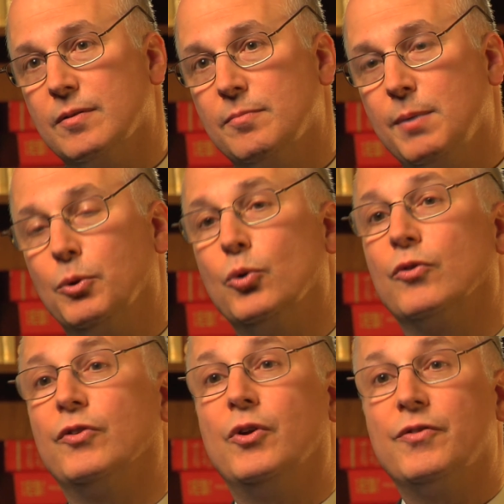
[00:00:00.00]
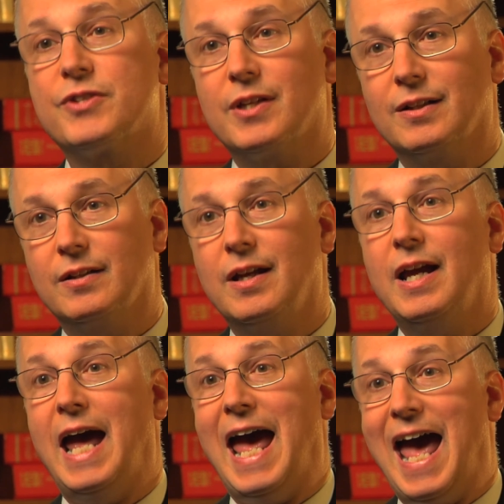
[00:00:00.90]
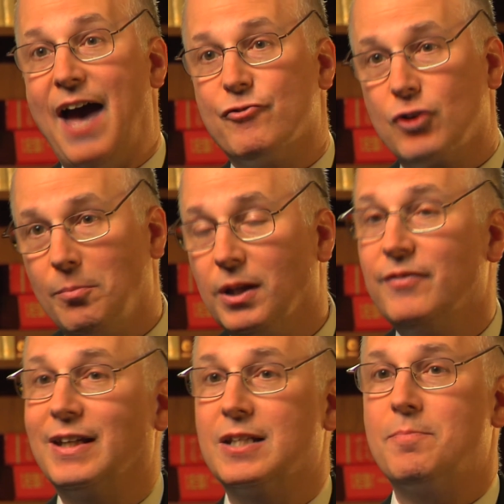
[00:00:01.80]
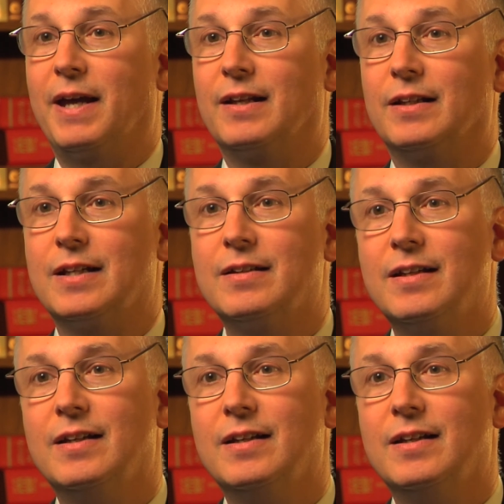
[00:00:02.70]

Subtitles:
people who all of a sudden have trouble living independently